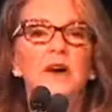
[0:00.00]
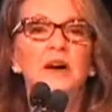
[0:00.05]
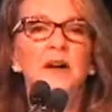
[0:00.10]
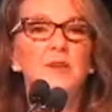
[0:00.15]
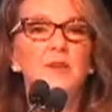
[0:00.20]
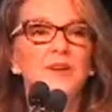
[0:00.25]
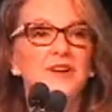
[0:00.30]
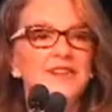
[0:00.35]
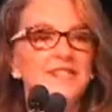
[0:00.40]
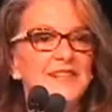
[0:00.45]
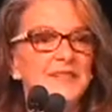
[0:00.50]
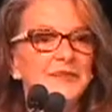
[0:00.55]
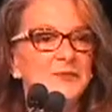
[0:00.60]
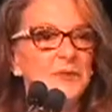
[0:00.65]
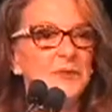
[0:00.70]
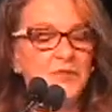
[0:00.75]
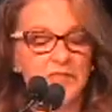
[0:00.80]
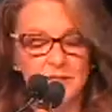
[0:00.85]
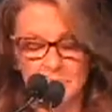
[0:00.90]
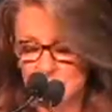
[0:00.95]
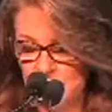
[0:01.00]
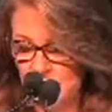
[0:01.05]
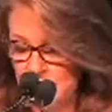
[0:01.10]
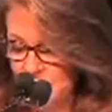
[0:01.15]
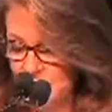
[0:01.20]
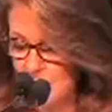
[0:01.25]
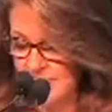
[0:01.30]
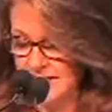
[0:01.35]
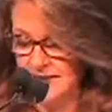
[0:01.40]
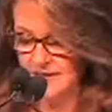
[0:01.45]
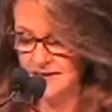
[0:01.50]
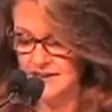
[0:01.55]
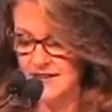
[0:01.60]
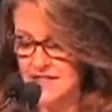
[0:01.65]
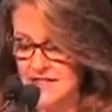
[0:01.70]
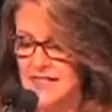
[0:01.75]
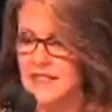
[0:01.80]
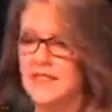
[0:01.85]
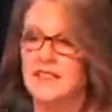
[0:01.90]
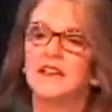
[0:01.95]
by President William Jefferson
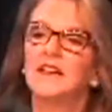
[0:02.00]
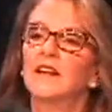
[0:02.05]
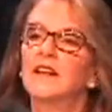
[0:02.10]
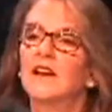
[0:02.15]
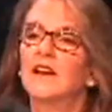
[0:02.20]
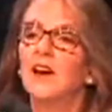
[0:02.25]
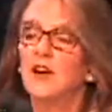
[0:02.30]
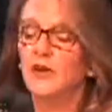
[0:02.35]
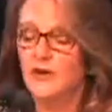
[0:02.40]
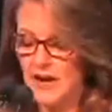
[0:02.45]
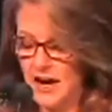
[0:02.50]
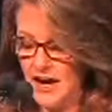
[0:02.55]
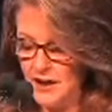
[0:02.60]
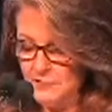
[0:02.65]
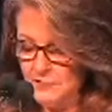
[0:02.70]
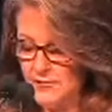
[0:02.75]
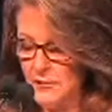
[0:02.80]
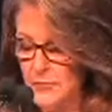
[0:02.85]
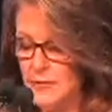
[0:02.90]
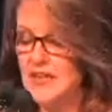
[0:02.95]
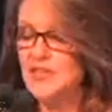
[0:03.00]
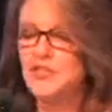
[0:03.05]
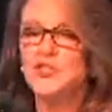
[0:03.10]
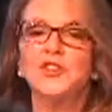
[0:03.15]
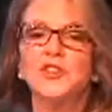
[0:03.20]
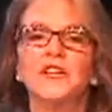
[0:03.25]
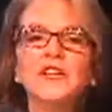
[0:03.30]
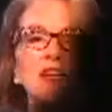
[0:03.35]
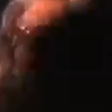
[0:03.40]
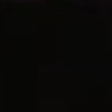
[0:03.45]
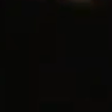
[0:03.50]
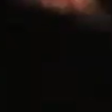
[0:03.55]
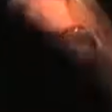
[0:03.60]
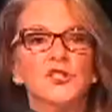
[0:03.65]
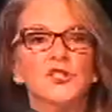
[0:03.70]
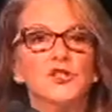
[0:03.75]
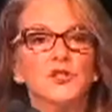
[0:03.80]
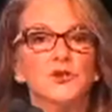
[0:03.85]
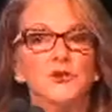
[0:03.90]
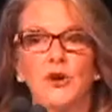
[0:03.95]
Clinton, her confirmation
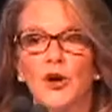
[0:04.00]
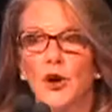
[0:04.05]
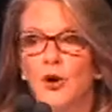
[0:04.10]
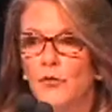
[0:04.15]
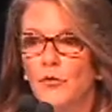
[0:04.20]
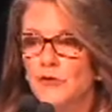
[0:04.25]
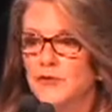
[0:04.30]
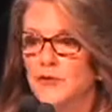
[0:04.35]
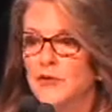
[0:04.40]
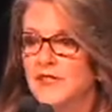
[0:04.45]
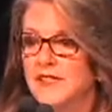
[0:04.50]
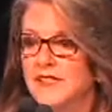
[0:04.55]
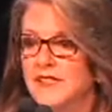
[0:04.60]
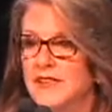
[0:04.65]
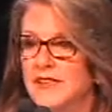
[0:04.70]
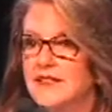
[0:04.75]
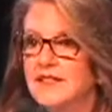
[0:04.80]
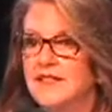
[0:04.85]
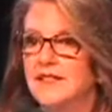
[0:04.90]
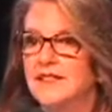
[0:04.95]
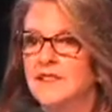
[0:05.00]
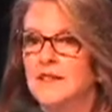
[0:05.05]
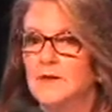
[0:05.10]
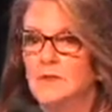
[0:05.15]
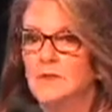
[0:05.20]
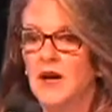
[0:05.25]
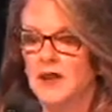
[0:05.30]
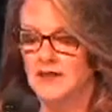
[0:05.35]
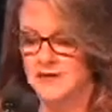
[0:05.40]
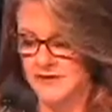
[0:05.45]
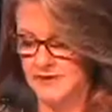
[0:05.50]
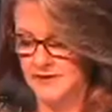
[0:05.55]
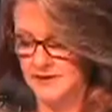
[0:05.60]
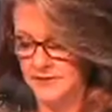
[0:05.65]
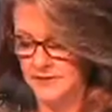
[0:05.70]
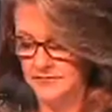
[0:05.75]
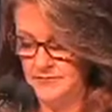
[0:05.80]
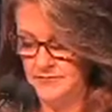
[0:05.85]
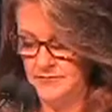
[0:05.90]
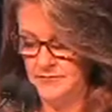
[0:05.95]
hearings took over six months.
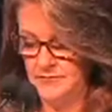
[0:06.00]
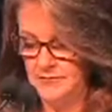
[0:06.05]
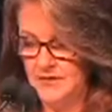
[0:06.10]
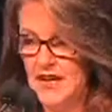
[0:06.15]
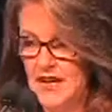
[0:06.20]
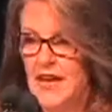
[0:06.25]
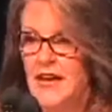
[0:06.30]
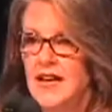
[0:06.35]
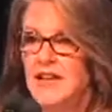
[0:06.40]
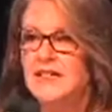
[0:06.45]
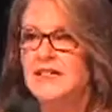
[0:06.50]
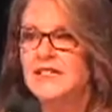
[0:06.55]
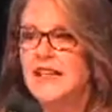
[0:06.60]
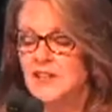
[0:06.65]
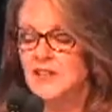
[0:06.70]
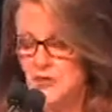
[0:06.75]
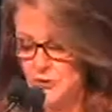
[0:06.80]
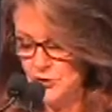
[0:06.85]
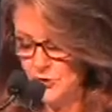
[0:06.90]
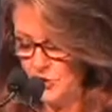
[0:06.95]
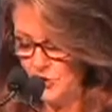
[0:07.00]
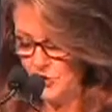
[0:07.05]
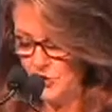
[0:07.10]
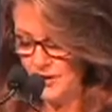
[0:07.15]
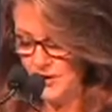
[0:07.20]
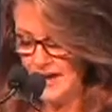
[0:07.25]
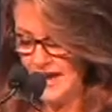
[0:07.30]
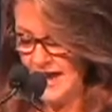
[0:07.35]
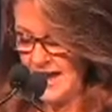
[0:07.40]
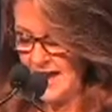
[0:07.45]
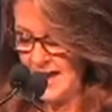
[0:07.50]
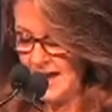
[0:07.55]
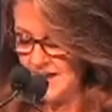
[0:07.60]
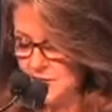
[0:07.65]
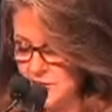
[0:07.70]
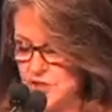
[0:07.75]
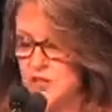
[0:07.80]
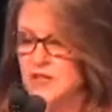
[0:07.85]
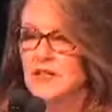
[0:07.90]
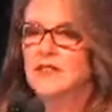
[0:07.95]
Senator Orrin
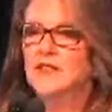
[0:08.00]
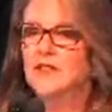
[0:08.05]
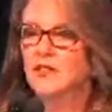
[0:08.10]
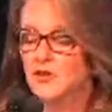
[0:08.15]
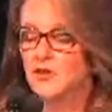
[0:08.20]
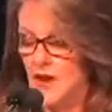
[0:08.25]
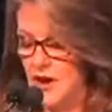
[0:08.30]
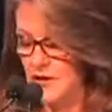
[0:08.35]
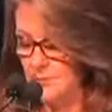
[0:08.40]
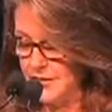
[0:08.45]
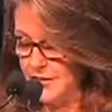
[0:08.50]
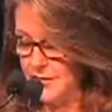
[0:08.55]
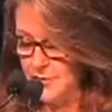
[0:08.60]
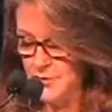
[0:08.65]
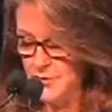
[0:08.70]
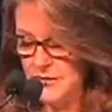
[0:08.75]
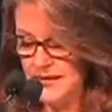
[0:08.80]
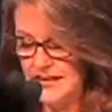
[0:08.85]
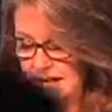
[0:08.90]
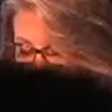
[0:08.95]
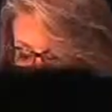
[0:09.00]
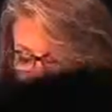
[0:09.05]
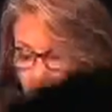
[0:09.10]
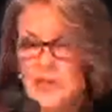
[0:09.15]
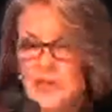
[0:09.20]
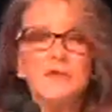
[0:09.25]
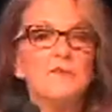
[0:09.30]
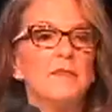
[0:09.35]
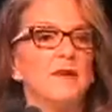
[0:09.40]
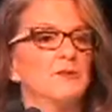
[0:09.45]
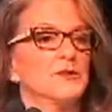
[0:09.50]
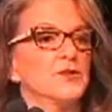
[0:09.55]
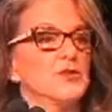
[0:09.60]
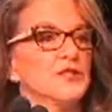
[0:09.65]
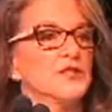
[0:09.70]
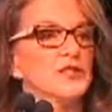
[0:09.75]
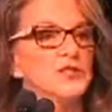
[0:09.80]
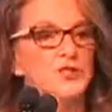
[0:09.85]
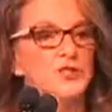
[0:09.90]
Hatch, Strom Thurmond, and other members of the